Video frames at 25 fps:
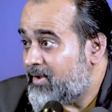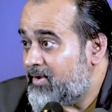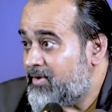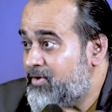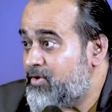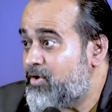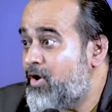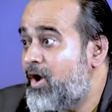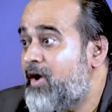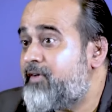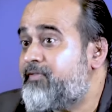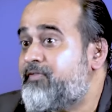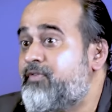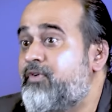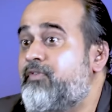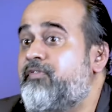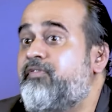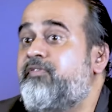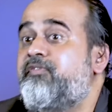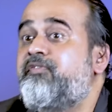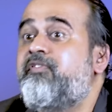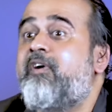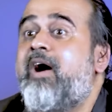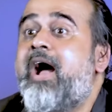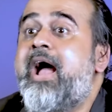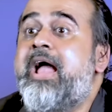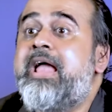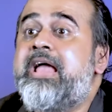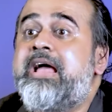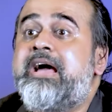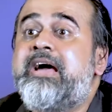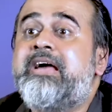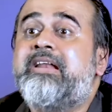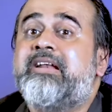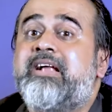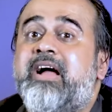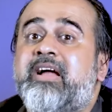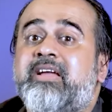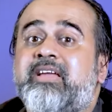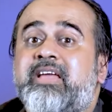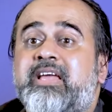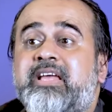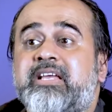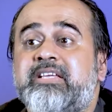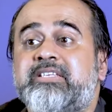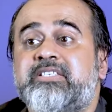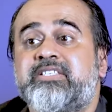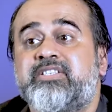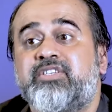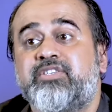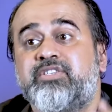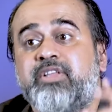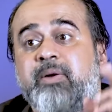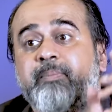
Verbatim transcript: you have to fire against